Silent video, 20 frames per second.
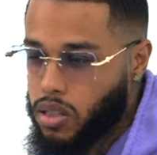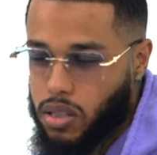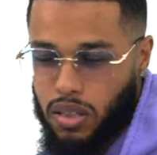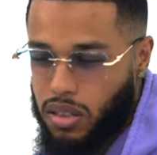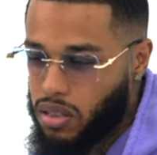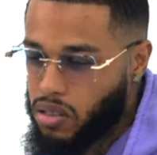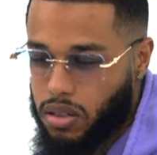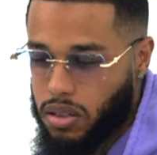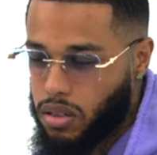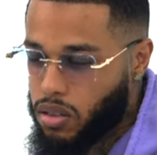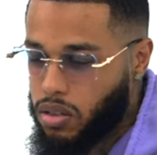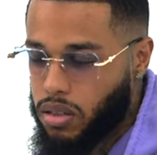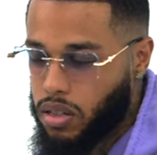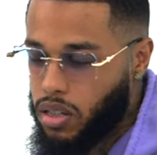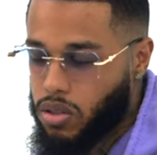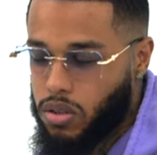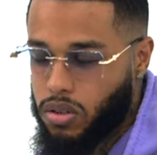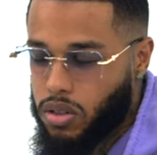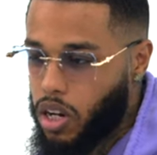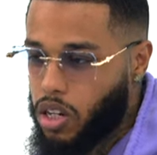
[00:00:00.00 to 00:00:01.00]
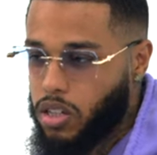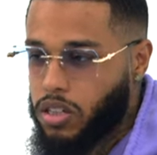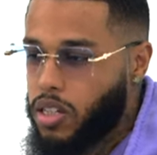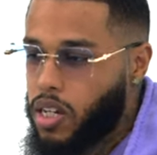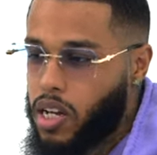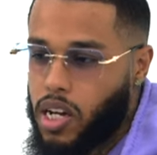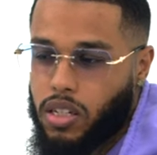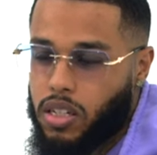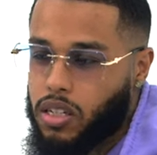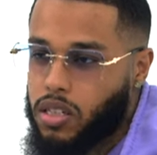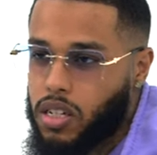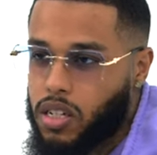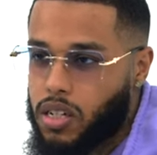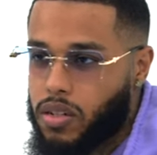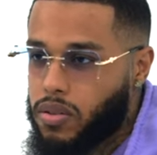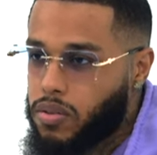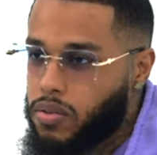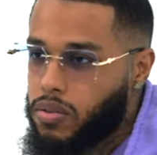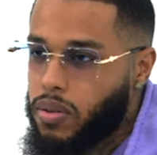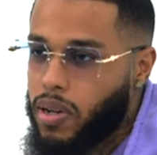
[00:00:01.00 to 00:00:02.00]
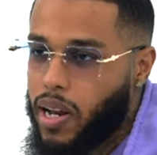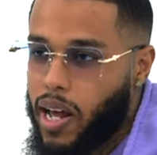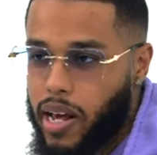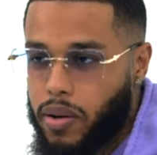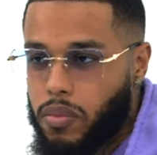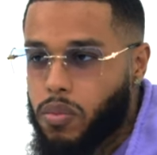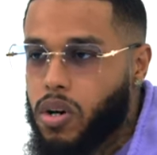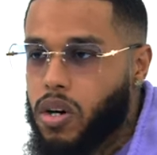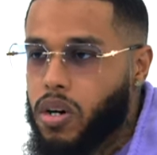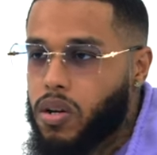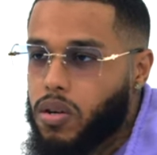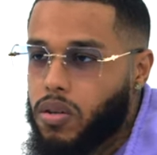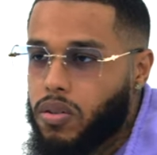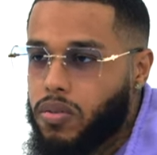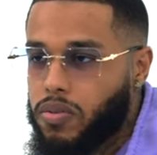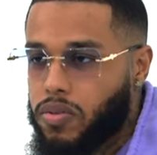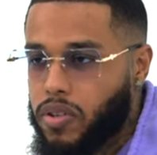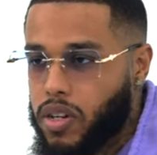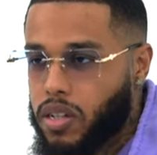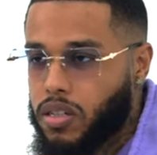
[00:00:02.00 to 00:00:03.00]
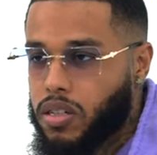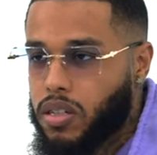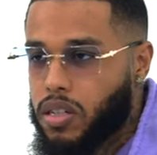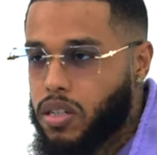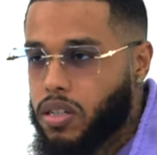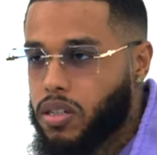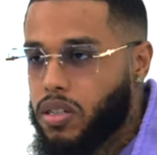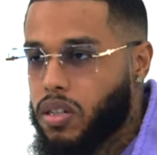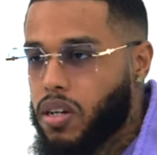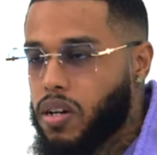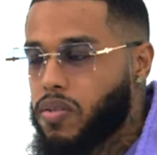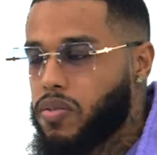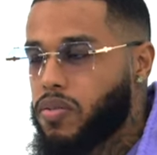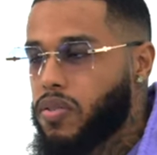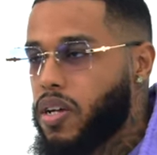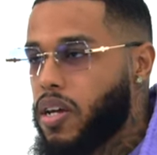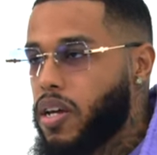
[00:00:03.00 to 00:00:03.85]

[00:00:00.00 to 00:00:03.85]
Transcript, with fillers: All right. Just didn't touch that. I just did line work on fake skin and stuff.